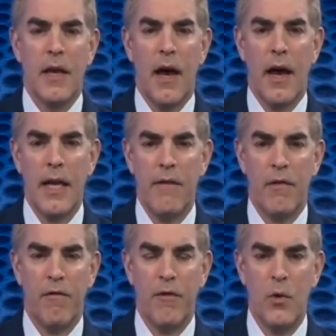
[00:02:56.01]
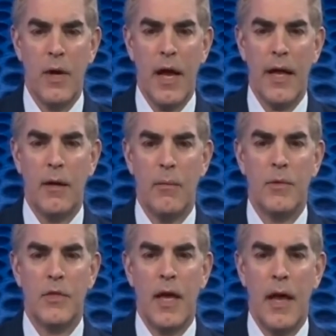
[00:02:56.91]
uh, even food
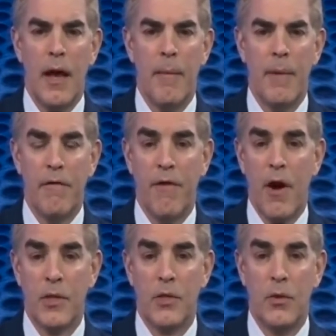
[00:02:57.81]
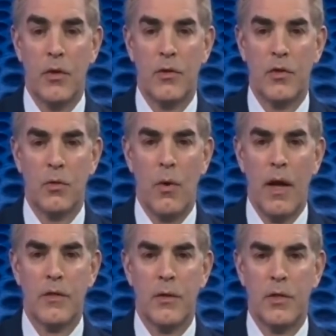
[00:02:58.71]
items um, and pharmaceuticals as
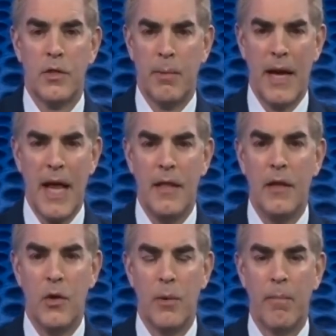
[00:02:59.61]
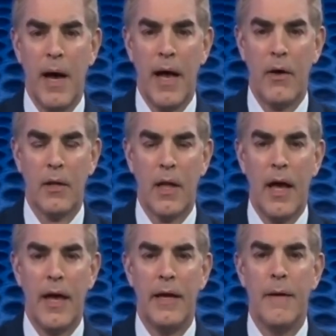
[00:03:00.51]
well. So it's just about anything you can buy
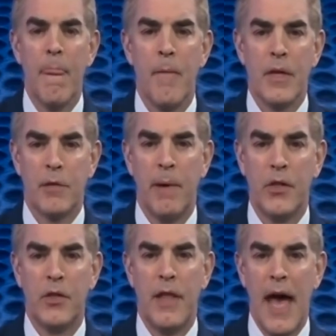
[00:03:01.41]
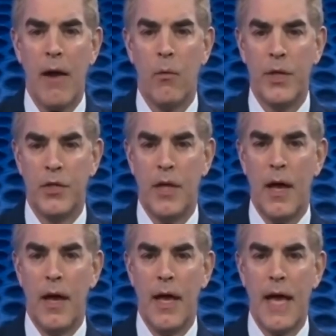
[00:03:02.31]
online, especially that which
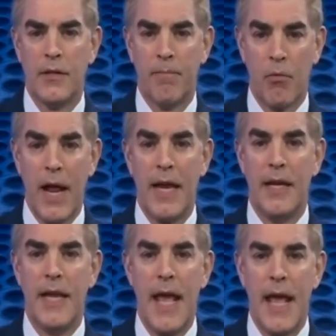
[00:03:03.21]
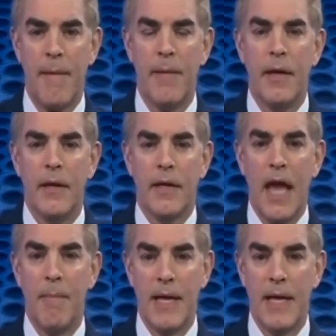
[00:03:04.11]
uh, has a branded name, can